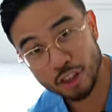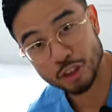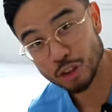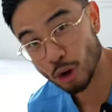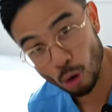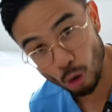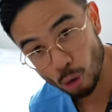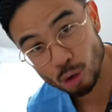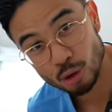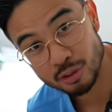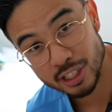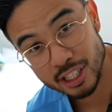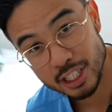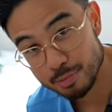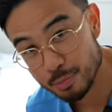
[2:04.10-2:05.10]
that you know all of
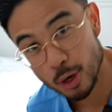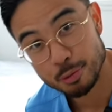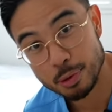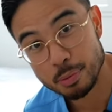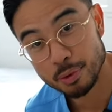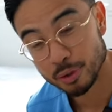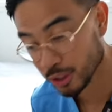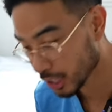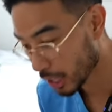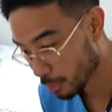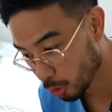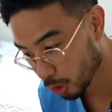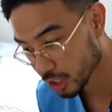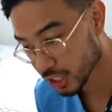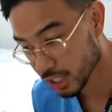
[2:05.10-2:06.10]
this, most people think that
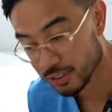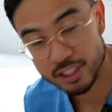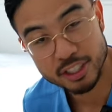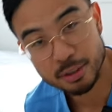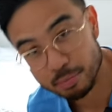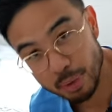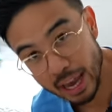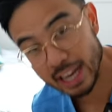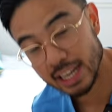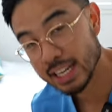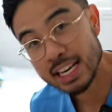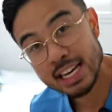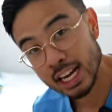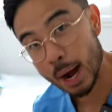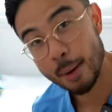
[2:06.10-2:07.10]
morning stiffness and pain
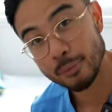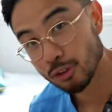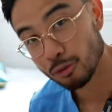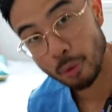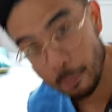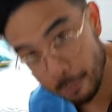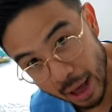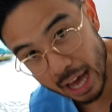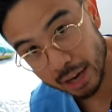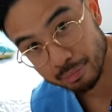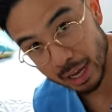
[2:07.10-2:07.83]
comes from a bad